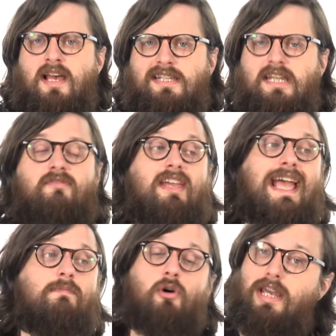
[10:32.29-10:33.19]
See if the
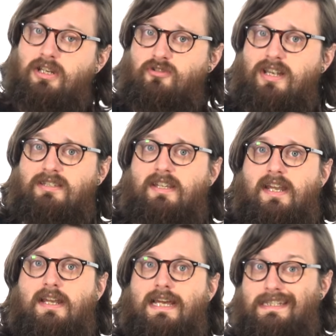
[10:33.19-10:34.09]
game you're interested
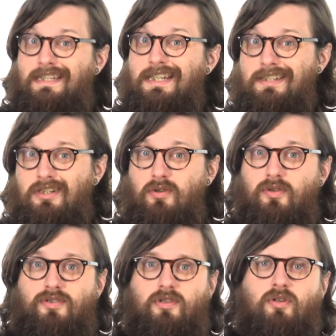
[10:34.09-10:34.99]
in has a
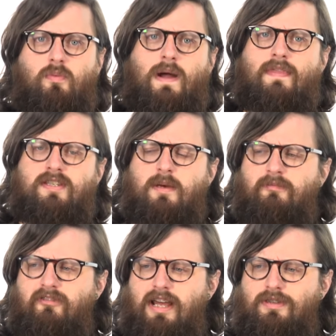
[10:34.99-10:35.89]
Discord or whether some
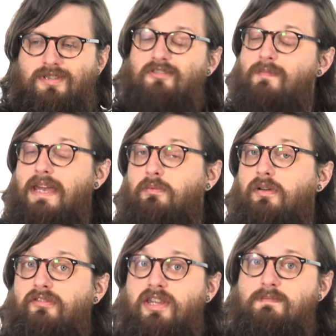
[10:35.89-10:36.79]
fans have made
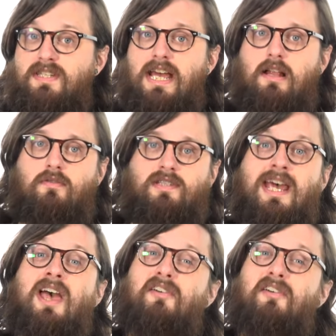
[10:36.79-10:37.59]
one for themselves.